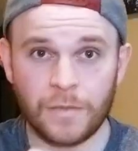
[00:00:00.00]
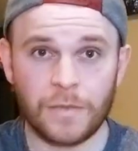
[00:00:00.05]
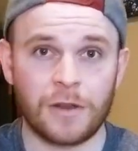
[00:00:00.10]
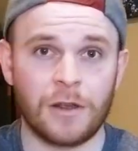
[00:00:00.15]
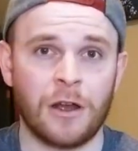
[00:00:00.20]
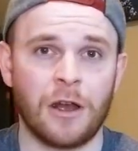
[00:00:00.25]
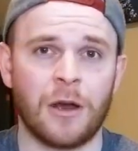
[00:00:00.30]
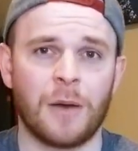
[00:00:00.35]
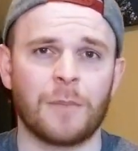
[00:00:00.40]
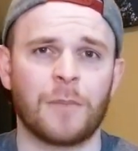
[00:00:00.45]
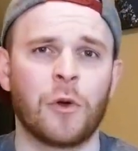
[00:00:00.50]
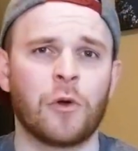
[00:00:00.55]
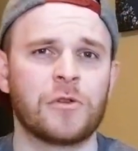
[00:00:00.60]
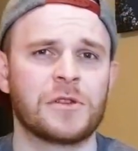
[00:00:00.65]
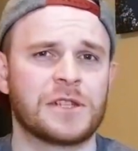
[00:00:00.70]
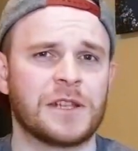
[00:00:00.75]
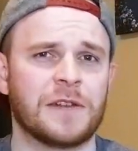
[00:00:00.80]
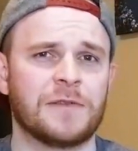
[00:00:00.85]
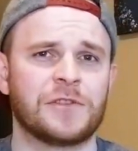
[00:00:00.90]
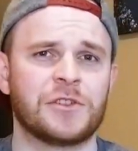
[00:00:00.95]

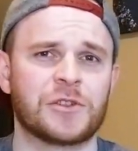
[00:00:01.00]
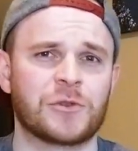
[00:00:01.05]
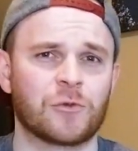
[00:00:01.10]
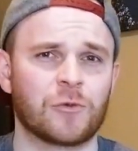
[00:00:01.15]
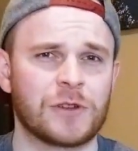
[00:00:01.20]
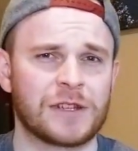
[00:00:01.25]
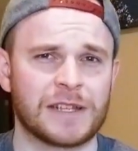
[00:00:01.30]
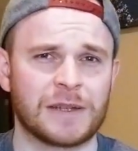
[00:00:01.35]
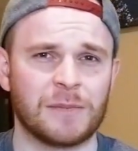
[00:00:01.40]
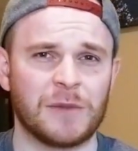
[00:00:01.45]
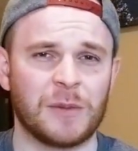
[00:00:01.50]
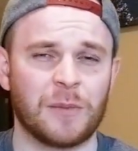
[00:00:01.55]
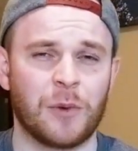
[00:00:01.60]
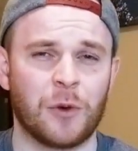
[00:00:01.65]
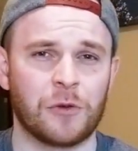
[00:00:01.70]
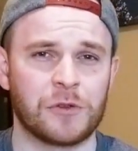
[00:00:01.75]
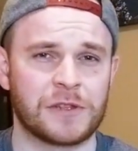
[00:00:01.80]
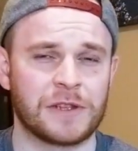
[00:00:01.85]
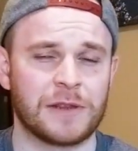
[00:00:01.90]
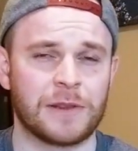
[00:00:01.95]
posts that have just recently been
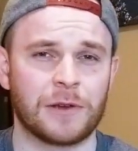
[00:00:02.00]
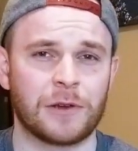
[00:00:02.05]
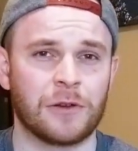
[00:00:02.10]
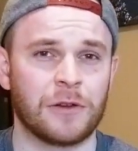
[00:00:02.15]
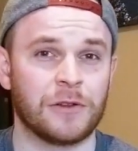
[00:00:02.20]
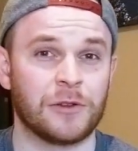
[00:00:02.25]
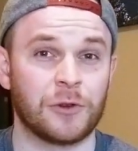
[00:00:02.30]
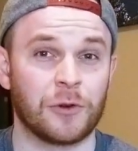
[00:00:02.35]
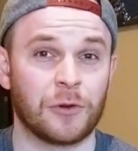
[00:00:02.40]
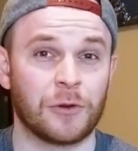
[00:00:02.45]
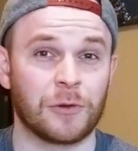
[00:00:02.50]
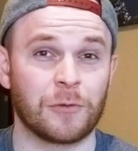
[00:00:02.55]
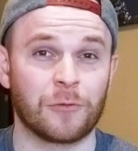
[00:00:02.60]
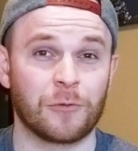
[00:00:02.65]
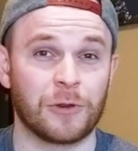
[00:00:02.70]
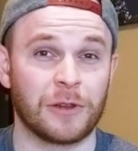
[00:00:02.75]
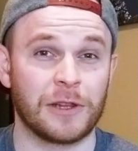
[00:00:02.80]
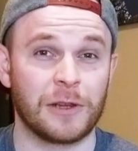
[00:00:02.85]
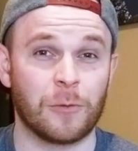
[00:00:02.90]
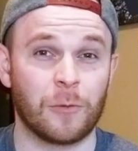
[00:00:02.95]
posted that are doing
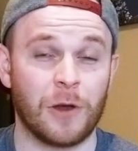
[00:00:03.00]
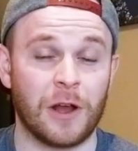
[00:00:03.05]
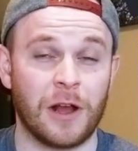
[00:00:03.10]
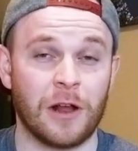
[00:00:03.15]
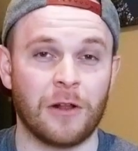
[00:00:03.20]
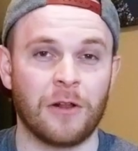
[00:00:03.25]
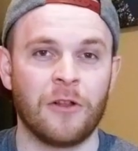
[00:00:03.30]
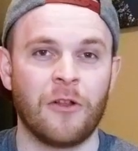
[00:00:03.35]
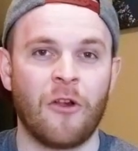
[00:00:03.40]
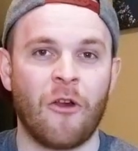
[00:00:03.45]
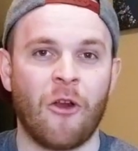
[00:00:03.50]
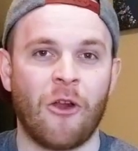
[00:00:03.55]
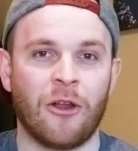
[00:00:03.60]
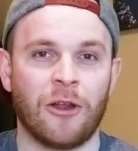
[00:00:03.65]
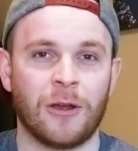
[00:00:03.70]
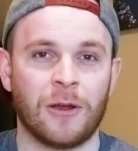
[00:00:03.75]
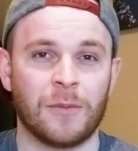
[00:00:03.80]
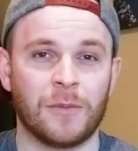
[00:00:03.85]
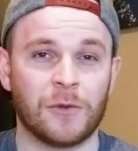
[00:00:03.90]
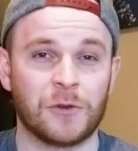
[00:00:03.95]
really well.
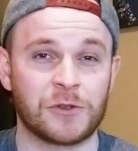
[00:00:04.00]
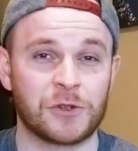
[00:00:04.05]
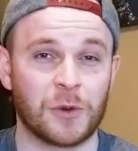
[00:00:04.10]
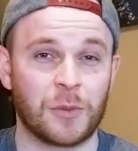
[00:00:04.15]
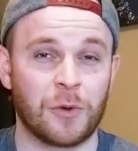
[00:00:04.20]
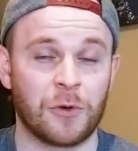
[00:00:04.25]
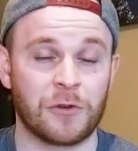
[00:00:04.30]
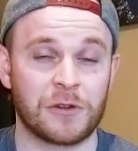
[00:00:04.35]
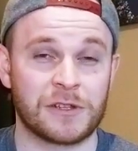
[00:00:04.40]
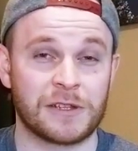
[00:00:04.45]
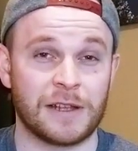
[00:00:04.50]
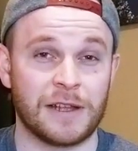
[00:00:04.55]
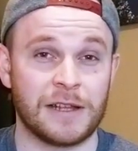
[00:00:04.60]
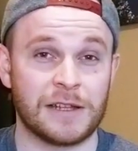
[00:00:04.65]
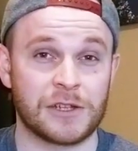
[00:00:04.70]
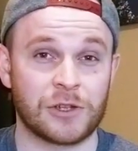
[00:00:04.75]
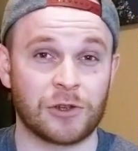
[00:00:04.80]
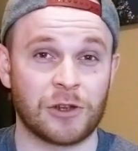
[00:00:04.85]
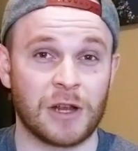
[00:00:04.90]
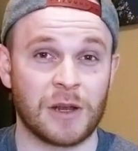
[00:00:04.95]
Those are posts that
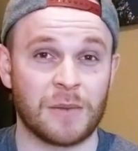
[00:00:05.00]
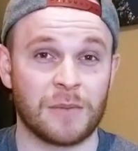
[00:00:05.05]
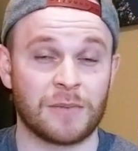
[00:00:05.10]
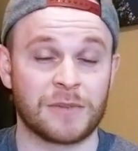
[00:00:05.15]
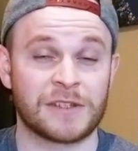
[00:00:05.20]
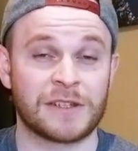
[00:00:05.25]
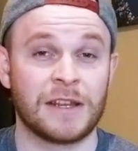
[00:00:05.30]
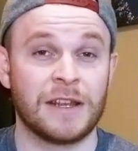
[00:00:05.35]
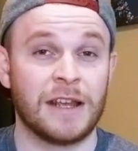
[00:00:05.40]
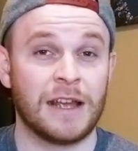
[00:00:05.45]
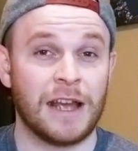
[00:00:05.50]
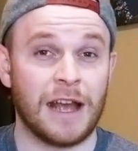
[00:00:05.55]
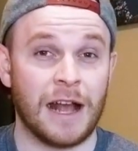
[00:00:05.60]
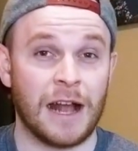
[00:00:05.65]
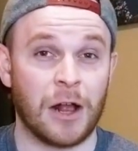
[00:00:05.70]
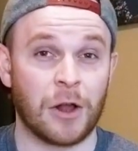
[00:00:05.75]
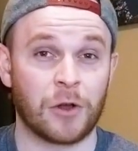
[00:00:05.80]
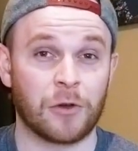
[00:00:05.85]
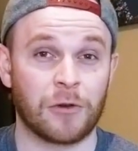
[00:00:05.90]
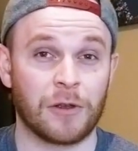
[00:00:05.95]
Instagram's
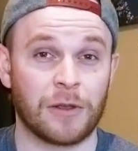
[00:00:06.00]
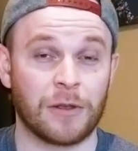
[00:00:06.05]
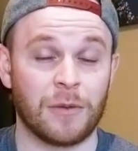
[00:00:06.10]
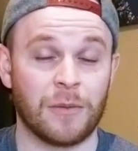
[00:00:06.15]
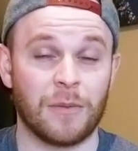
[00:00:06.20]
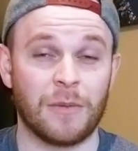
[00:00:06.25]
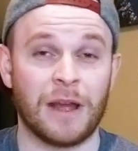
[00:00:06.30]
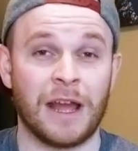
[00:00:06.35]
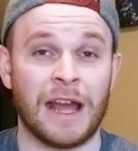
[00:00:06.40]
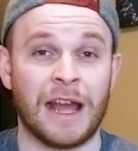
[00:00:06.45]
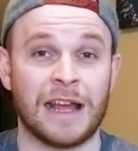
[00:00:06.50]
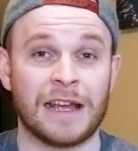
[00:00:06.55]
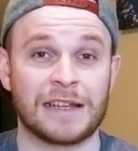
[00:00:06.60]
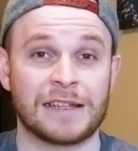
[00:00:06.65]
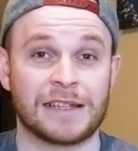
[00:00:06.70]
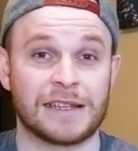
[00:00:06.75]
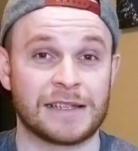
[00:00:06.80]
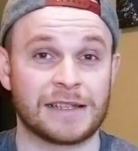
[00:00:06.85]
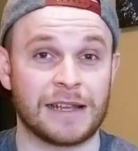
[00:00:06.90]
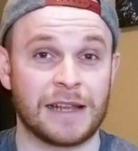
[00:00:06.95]
algorithm has
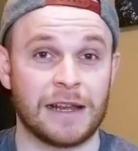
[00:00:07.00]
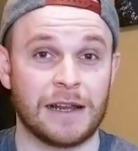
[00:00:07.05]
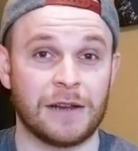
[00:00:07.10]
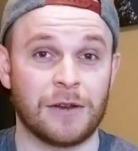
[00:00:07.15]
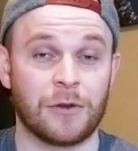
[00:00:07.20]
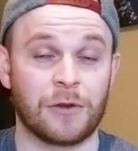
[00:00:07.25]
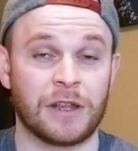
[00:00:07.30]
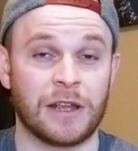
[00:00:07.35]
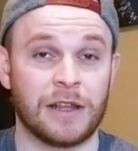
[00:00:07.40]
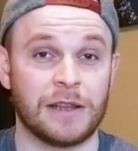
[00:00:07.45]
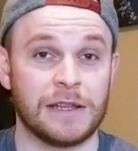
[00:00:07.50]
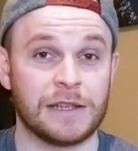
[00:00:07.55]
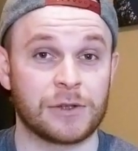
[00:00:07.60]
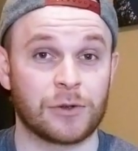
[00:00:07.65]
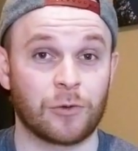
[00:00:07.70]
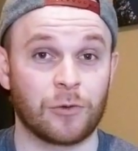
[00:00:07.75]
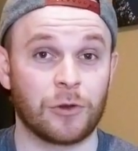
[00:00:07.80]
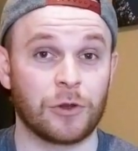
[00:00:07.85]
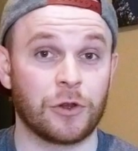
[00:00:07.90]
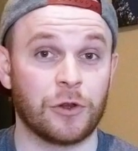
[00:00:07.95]
decided, okay, these
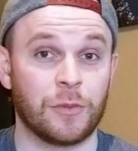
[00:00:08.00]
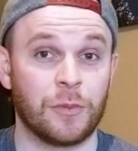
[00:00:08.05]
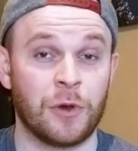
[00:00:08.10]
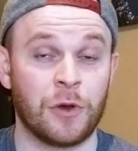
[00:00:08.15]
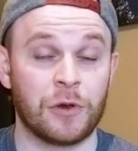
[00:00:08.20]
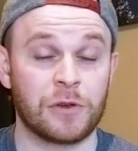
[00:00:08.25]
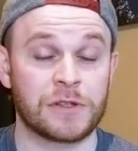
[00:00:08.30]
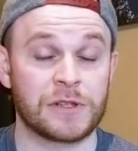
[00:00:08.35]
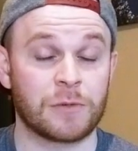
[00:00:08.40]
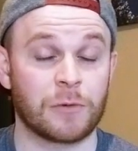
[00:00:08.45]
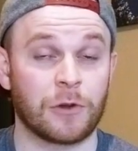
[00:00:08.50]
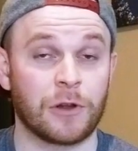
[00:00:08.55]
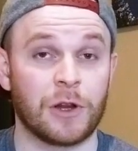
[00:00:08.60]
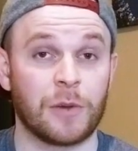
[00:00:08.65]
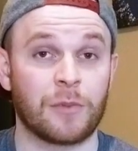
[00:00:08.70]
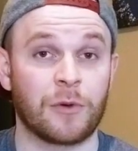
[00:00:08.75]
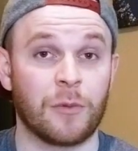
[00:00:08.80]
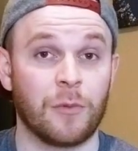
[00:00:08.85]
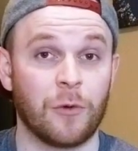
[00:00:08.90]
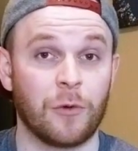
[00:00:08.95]
are really good posts, we're going
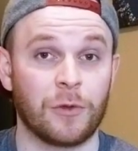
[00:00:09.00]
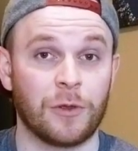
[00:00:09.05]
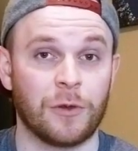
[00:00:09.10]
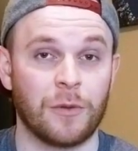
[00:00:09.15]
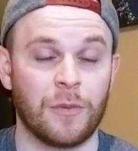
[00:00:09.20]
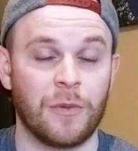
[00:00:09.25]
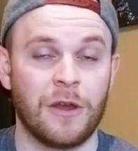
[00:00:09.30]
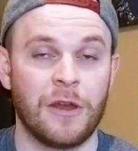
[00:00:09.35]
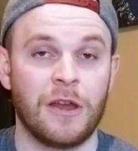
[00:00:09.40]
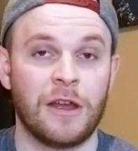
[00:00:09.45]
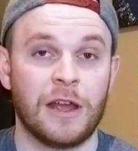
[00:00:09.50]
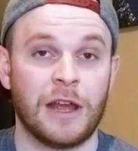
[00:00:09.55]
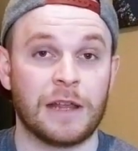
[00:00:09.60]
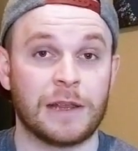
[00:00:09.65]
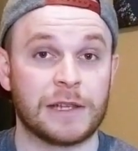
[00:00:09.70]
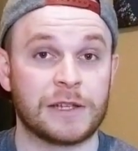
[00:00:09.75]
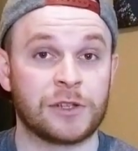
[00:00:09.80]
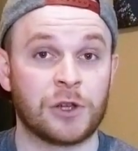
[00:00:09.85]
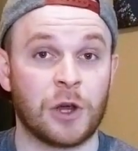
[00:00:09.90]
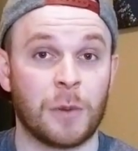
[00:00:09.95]
to promote them at
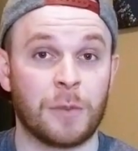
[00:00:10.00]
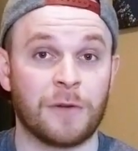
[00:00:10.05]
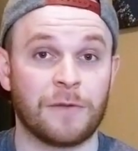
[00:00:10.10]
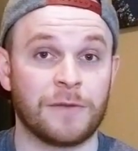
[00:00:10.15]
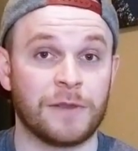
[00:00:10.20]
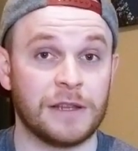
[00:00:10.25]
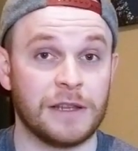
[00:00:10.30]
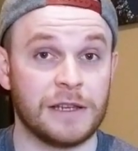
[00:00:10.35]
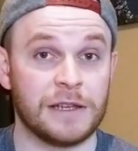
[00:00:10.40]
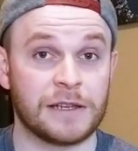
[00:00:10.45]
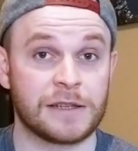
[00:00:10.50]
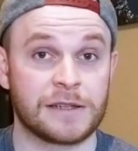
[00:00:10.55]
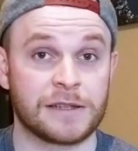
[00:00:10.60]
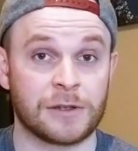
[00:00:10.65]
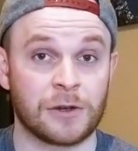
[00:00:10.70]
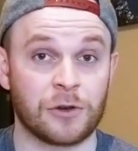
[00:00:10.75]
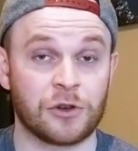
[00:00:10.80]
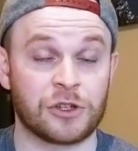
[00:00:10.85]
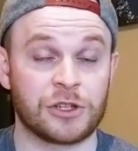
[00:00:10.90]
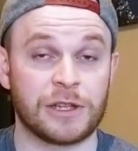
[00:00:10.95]
the top of the
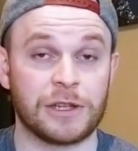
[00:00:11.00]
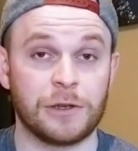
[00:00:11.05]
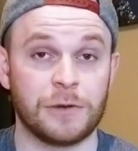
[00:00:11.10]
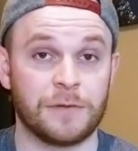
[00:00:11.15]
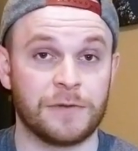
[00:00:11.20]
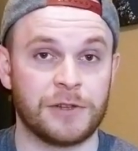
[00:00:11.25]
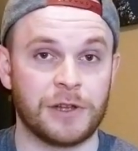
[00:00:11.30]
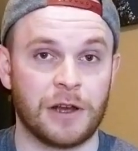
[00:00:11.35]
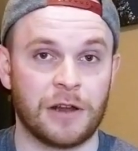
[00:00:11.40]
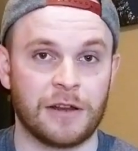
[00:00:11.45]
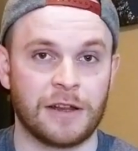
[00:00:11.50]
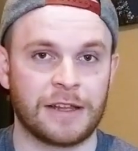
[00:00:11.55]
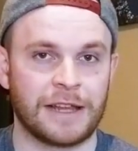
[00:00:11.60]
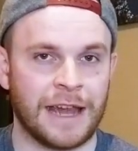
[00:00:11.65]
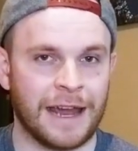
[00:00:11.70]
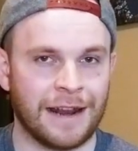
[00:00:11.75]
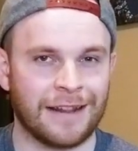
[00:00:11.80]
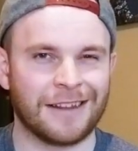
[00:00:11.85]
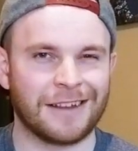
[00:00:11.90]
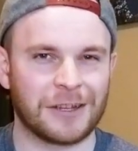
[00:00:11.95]
search that you've done,
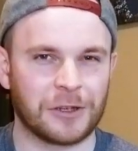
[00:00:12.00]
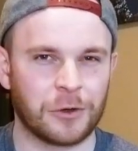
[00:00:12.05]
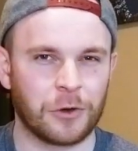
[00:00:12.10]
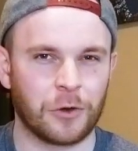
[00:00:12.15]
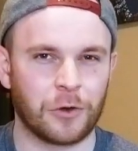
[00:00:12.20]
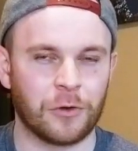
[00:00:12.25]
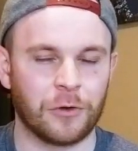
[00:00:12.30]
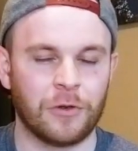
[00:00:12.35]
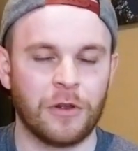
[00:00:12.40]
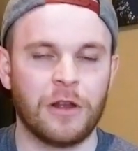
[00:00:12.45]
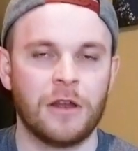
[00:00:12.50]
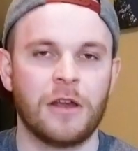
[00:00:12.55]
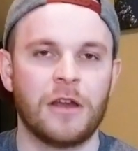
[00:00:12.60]
kind of like Google.